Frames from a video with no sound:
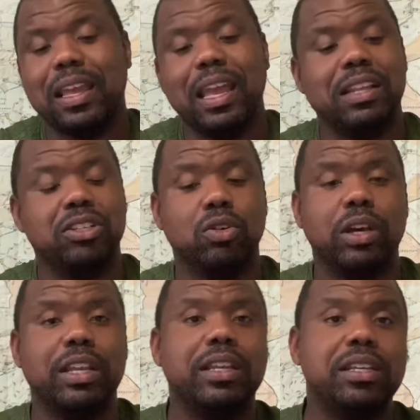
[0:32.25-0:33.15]
And so
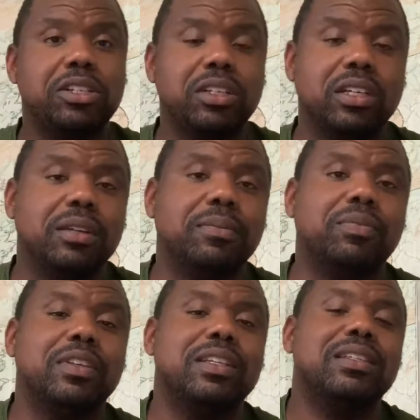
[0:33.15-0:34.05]
initially,
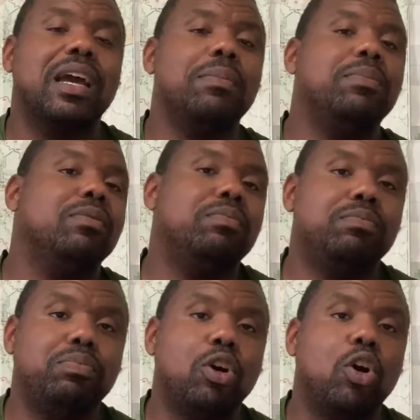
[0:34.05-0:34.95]
this type of
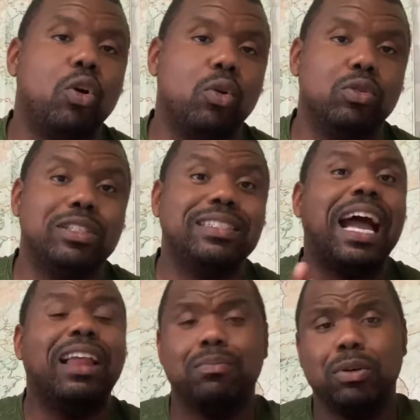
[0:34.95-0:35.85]
pole,
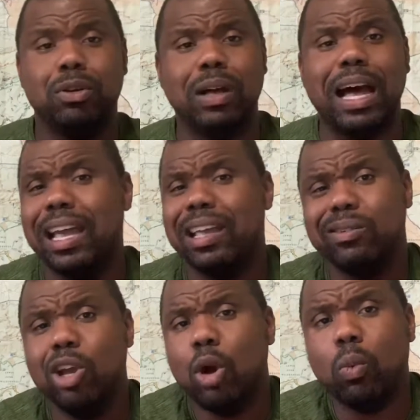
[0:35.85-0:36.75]
style of pole, I
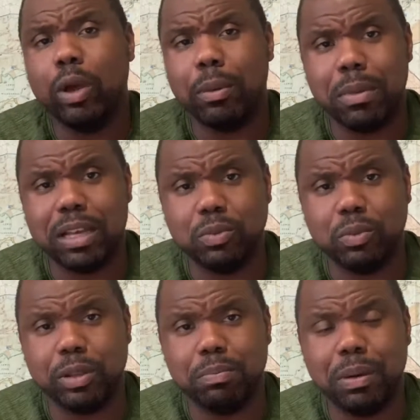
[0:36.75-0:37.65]
wouldn't mess
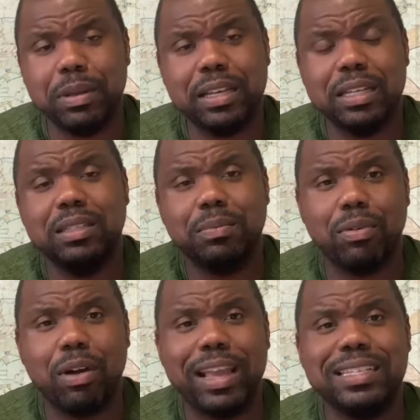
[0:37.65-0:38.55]
with, but because of the
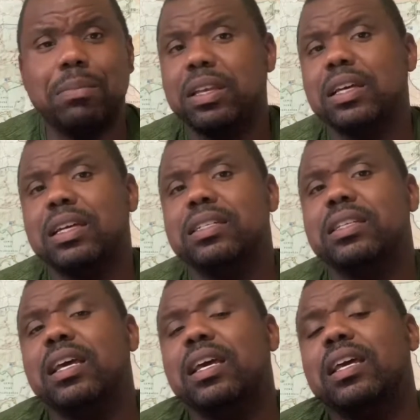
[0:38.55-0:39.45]
price and because
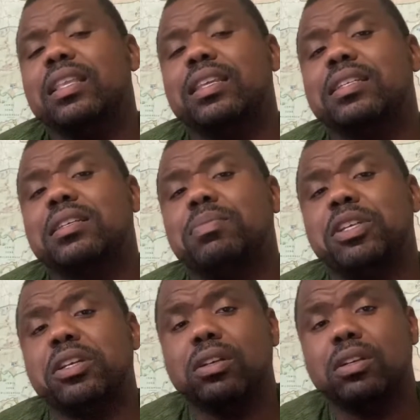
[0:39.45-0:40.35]
this
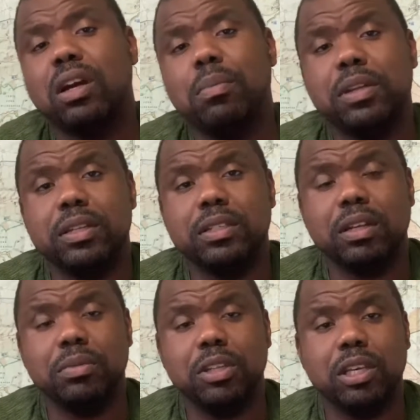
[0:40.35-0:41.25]
particular company did
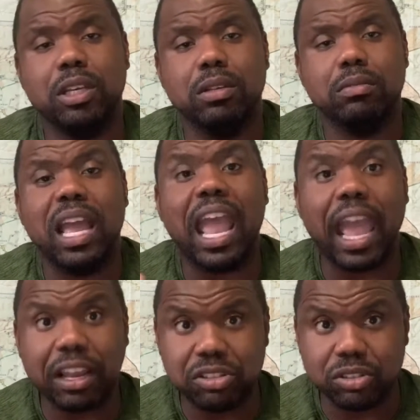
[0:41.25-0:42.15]
something
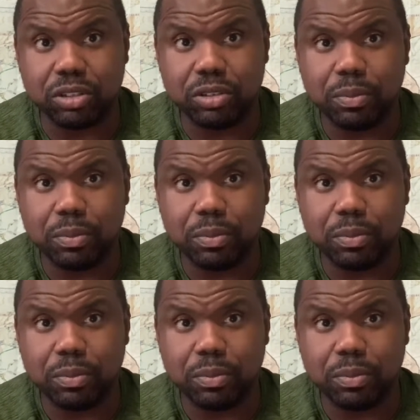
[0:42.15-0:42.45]
extra,